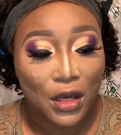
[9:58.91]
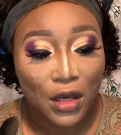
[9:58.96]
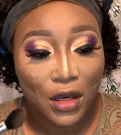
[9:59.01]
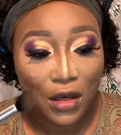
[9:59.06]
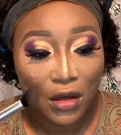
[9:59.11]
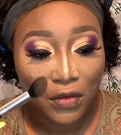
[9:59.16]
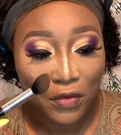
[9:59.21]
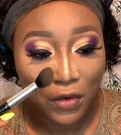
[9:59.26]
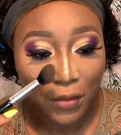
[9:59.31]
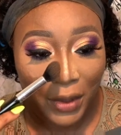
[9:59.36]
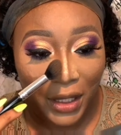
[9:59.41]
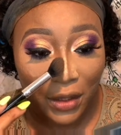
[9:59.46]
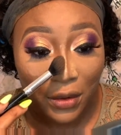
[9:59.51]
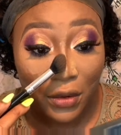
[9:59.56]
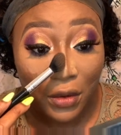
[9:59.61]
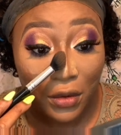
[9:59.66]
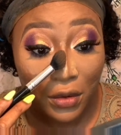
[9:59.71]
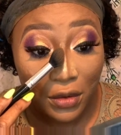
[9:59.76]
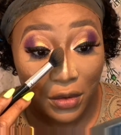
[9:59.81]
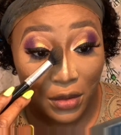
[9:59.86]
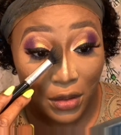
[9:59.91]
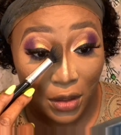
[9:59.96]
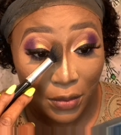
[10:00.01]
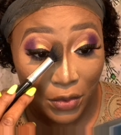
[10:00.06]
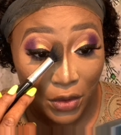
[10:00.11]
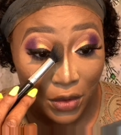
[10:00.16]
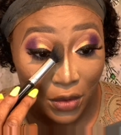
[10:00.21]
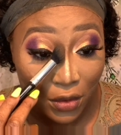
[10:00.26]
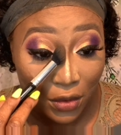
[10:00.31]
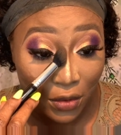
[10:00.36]
For my nose, I'm just
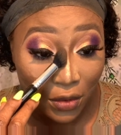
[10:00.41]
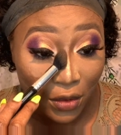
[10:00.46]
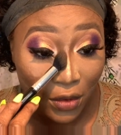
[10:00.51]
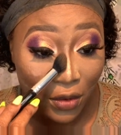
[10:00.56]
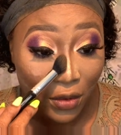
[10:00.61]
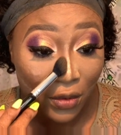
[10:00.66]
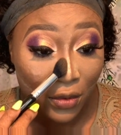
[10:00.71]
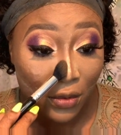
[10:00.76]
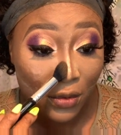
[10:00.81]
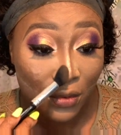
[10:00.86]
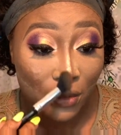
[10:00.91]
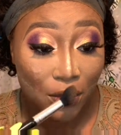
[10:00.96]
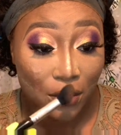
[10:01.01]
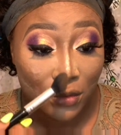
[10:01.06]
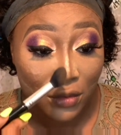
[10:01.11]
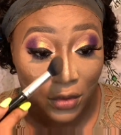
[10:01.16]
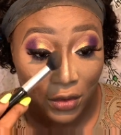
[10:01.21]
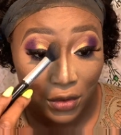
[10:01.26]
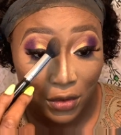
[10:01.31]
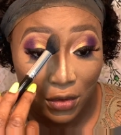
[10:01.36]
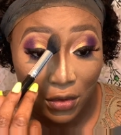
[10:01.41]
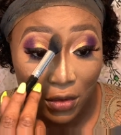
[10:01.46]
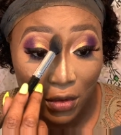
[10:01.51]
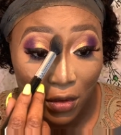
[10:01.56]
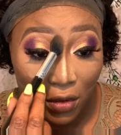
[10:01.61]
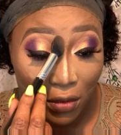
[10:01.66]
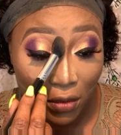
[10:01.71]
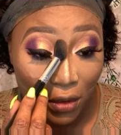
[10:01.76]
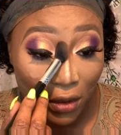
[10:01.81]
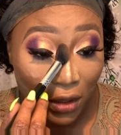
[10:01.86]
going to go
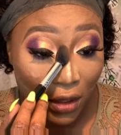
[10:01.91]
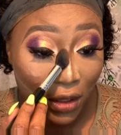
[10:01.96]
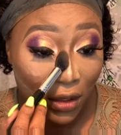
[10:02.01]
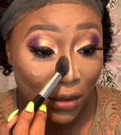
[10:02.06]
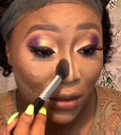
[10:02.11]
slowly